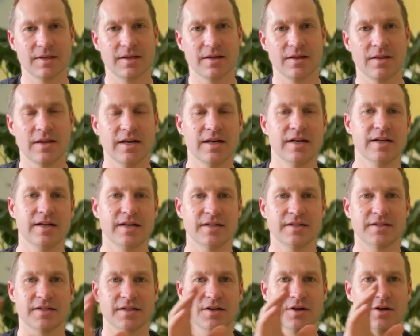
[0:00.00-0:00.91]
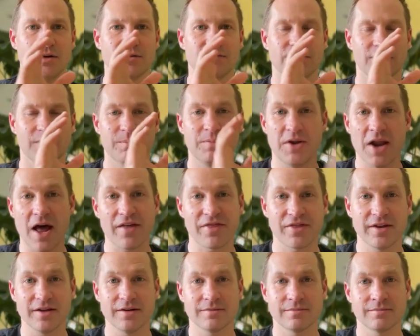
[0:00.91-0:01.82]
than it is to go from
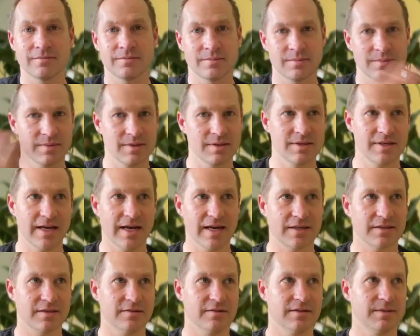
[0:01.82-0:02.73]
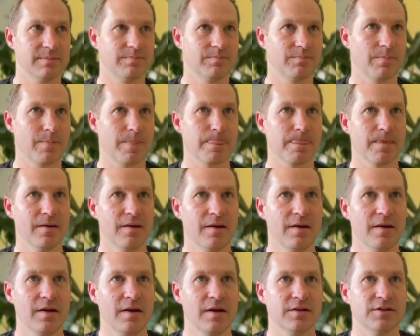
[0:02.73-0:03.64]
nothing to excellent.
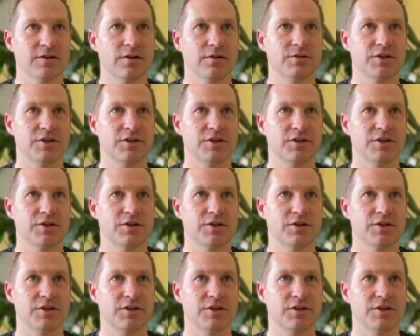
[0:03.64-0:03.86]
So